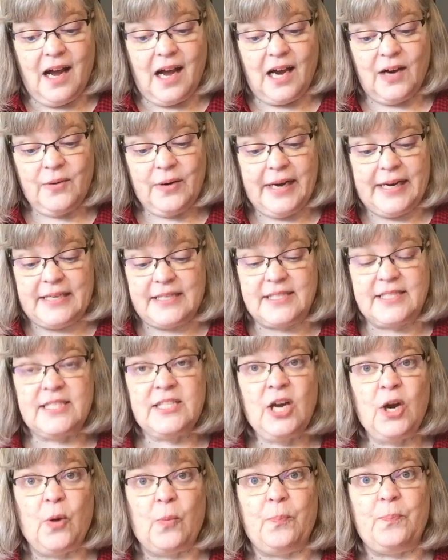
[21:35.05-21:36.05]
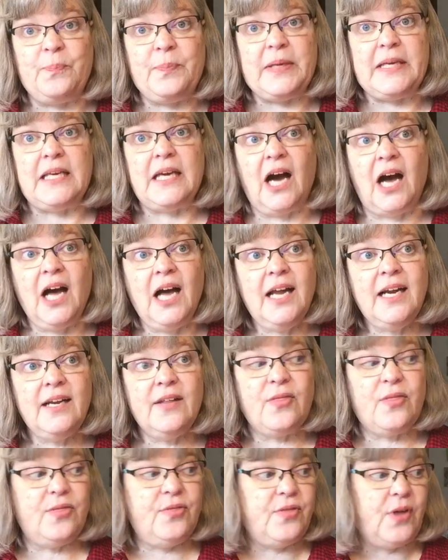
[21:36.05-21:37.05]
All right, so
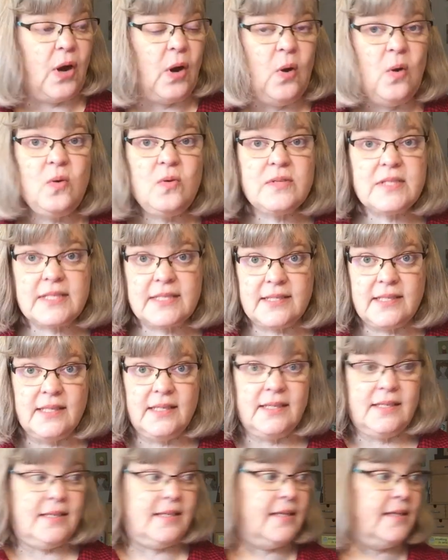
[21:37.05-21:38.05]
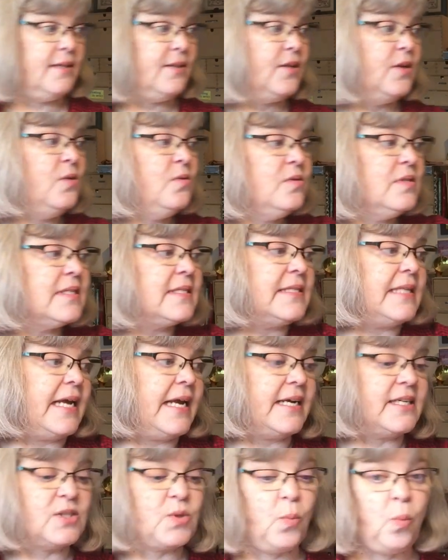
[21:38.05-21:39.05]
beyond those those
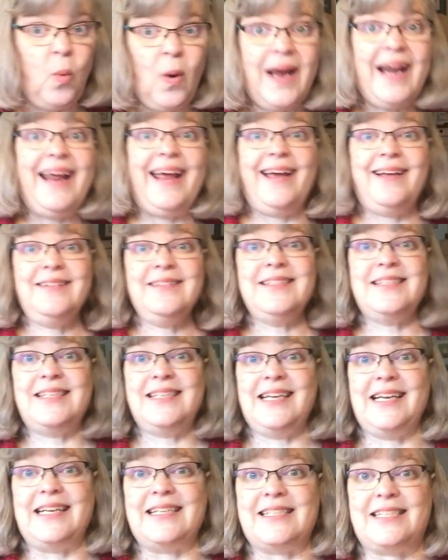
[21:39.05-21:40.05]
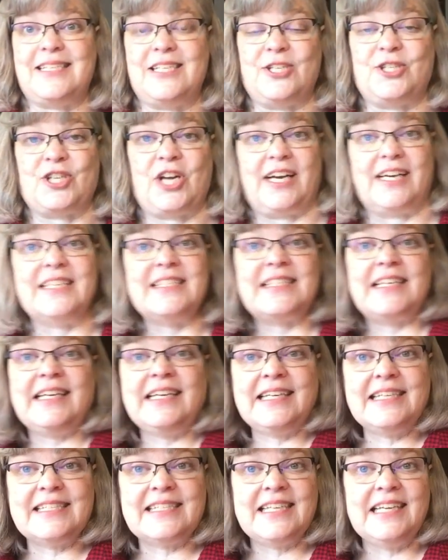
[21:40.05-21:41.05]
things, what else did I stitch on? Because
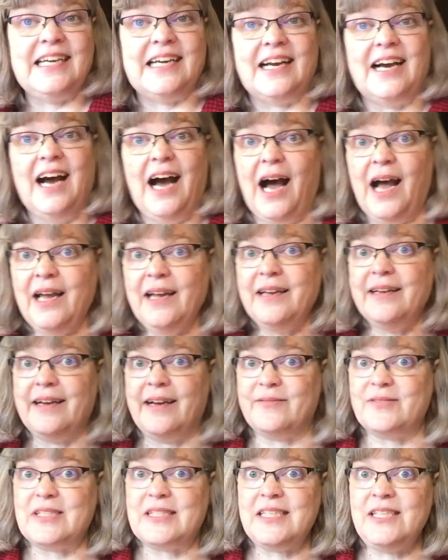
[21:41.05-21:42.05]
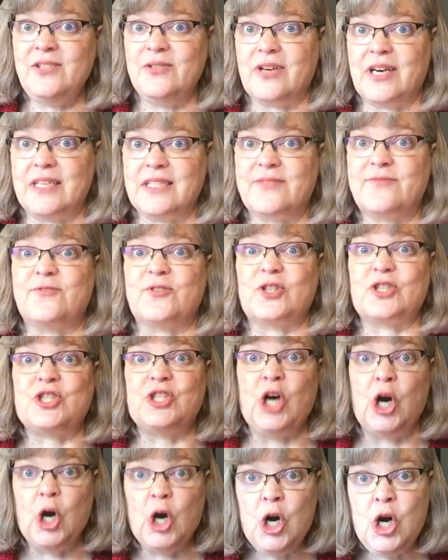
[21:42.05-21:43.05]
like I said, I haven't seen you guys for
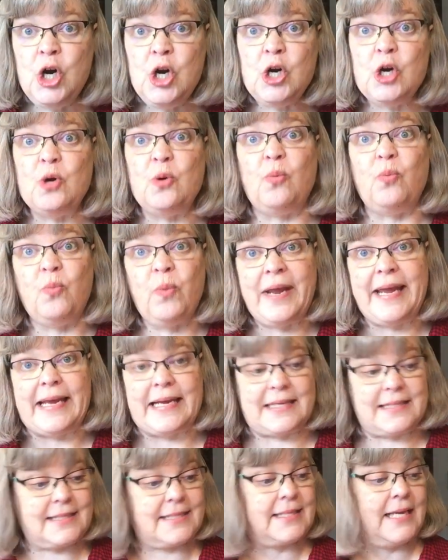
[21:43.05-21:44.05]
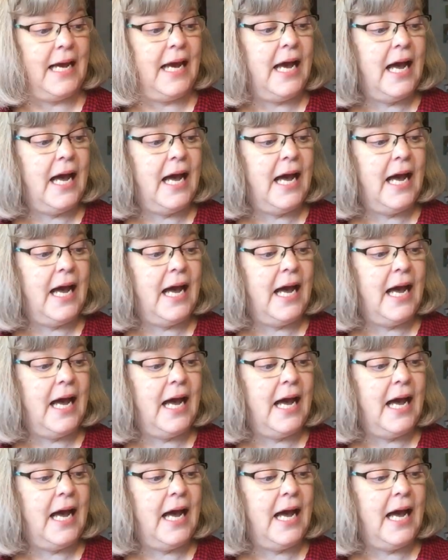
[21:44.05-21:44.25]
two weeks.